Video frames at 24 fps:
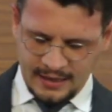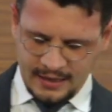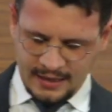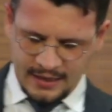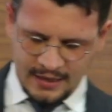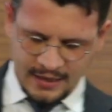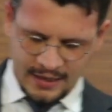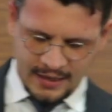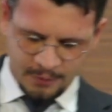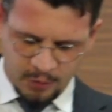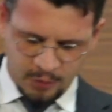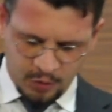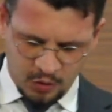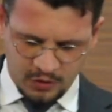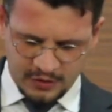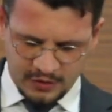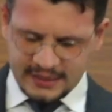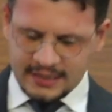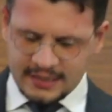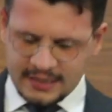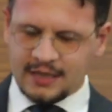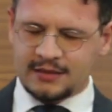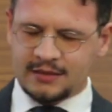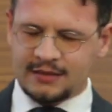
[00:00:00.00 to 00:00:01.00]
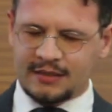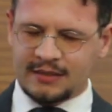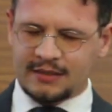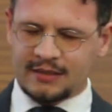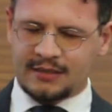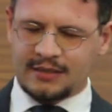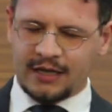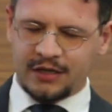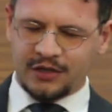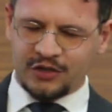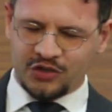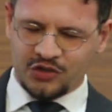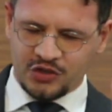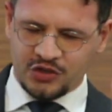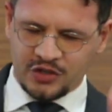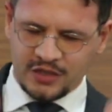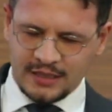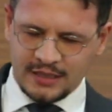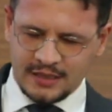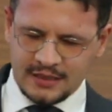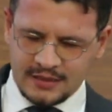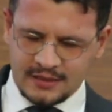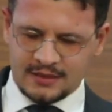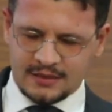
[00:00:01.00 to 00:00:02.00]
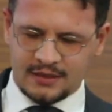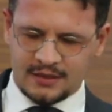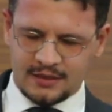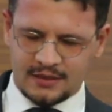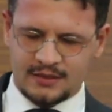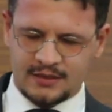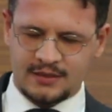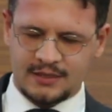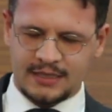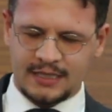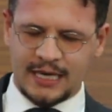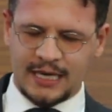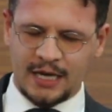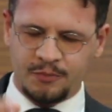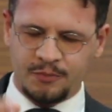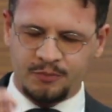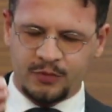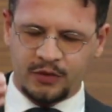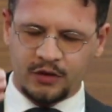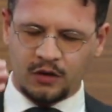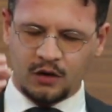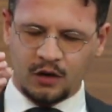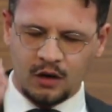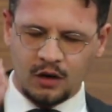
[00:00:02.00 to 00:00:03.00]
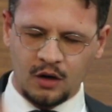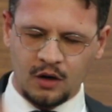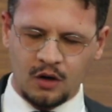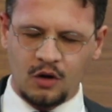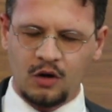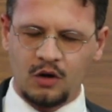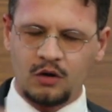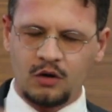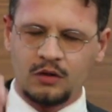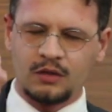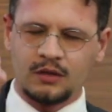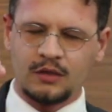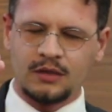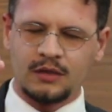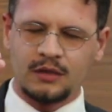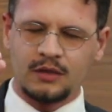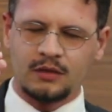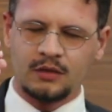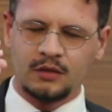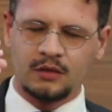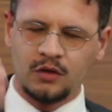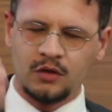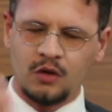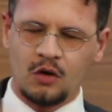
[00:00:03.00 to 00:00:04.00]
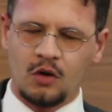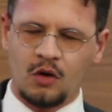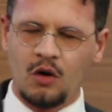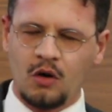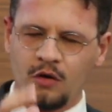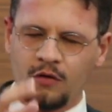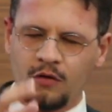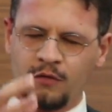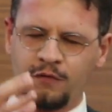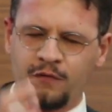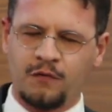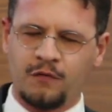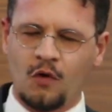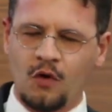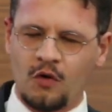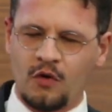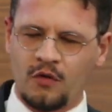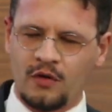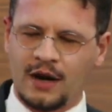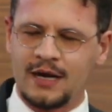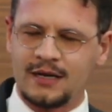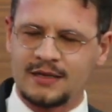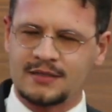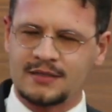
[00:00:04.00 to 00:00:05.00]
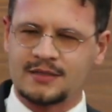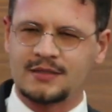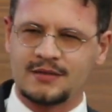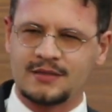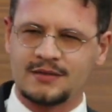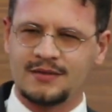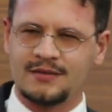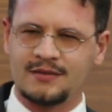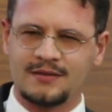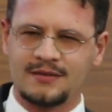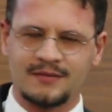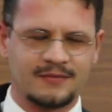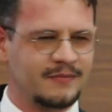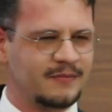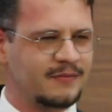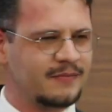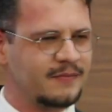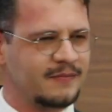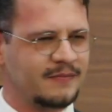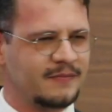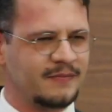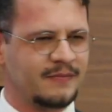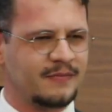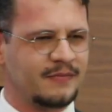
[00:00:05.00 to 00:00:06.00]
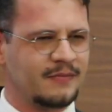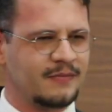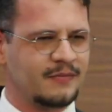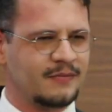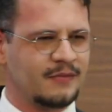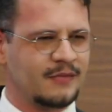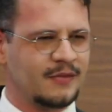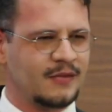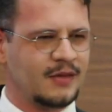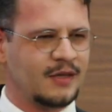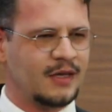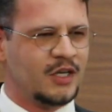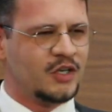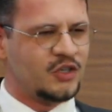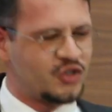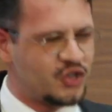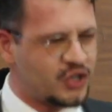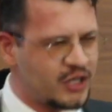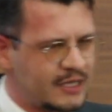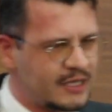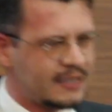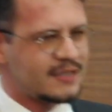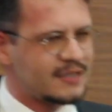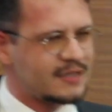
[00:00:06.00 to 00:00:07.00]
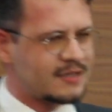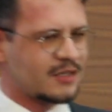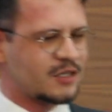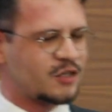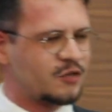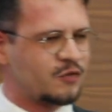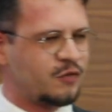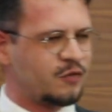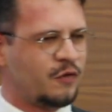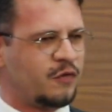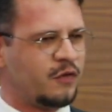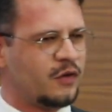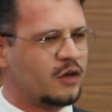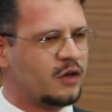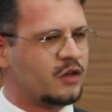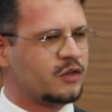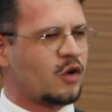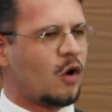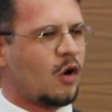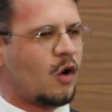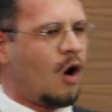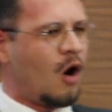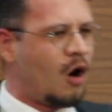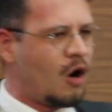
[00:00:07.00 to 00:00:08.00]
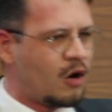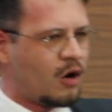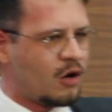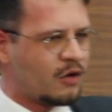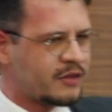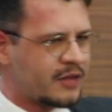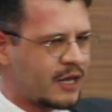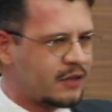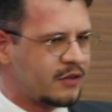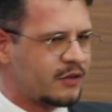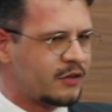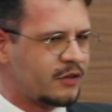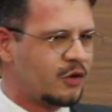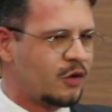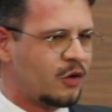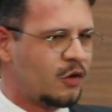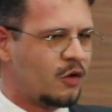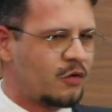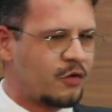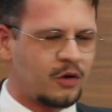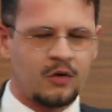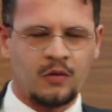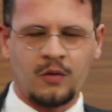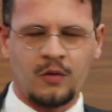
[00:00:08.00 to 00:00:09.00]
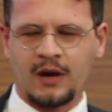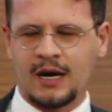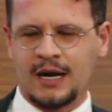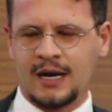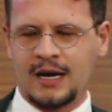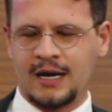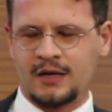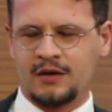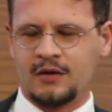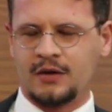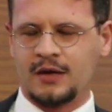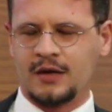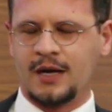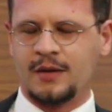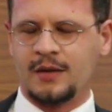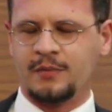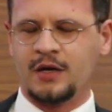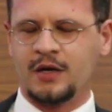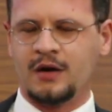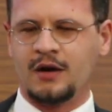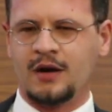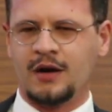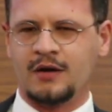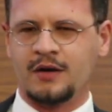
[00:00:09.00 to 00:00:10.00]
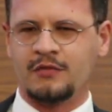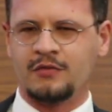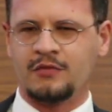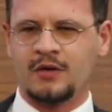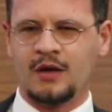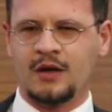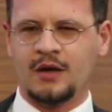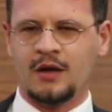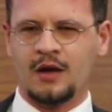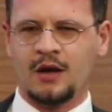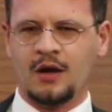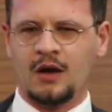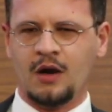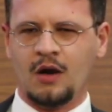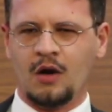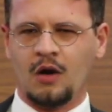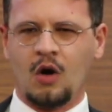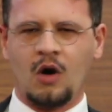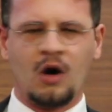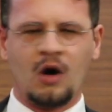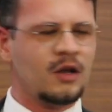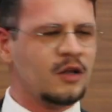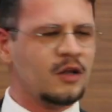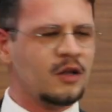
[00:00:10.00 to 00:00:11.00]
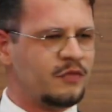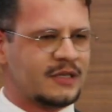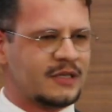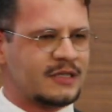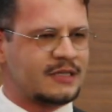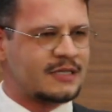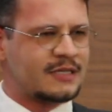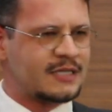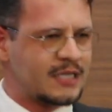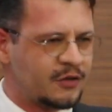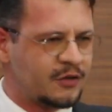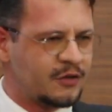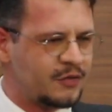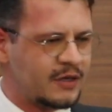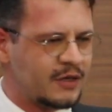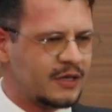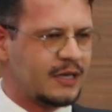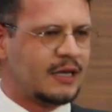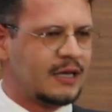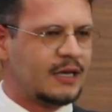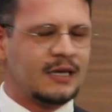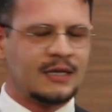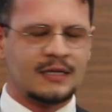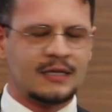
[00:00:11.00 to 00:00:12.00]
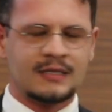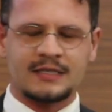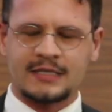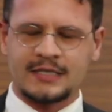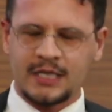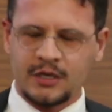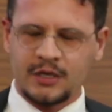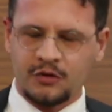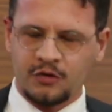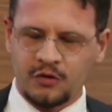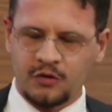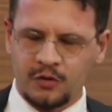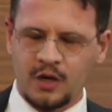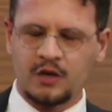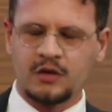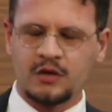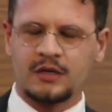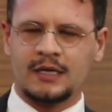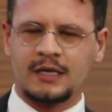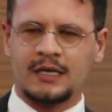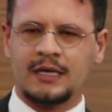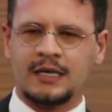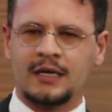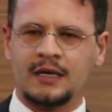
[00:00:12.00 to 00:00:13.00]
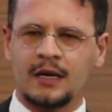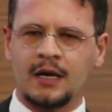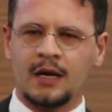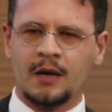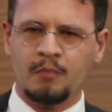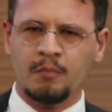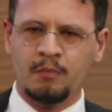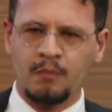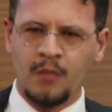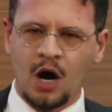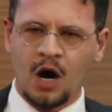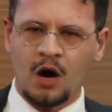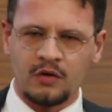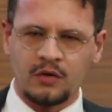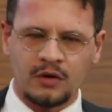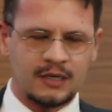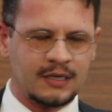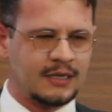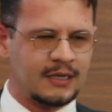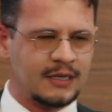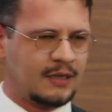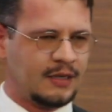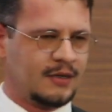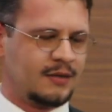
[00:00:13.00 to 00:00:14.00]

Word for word: And Paul tells us that Jesus kept the whole law for us. Jesus fulfilled all that the law required on our behalf, all of it, civilly, ceremonially, morally.